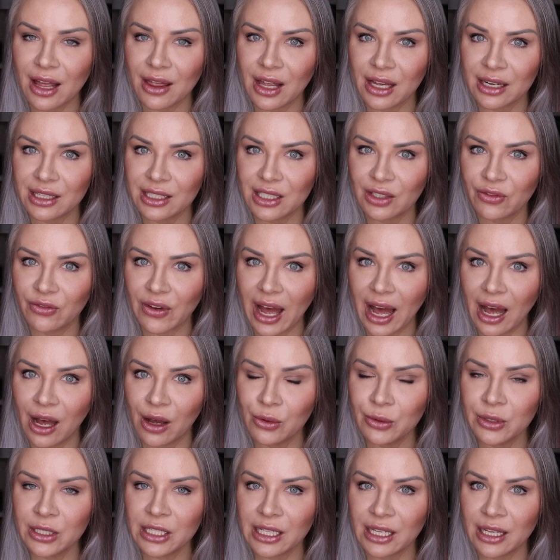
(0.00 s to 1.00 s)
that is
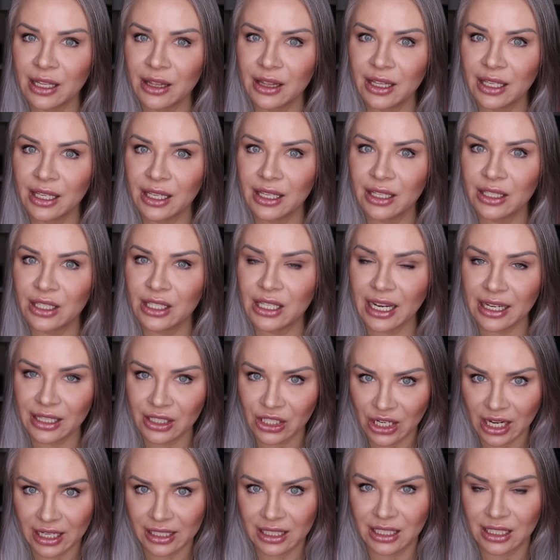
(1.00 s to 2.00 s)
found in the
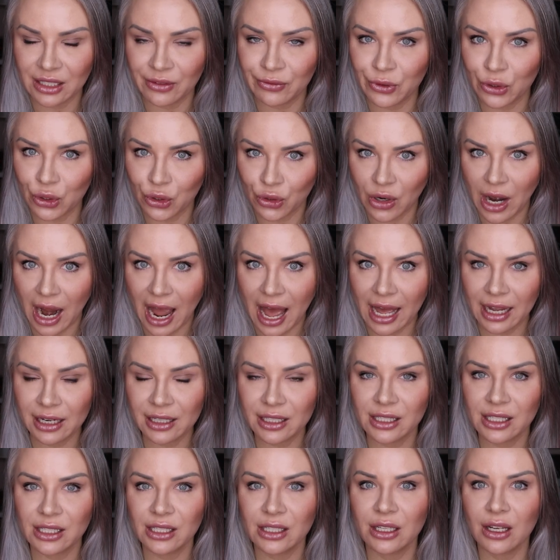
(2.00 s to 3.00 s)
digestive
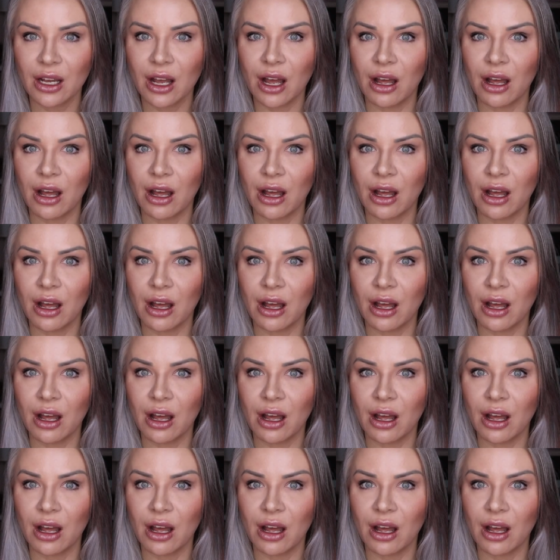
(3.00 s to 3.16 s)
tract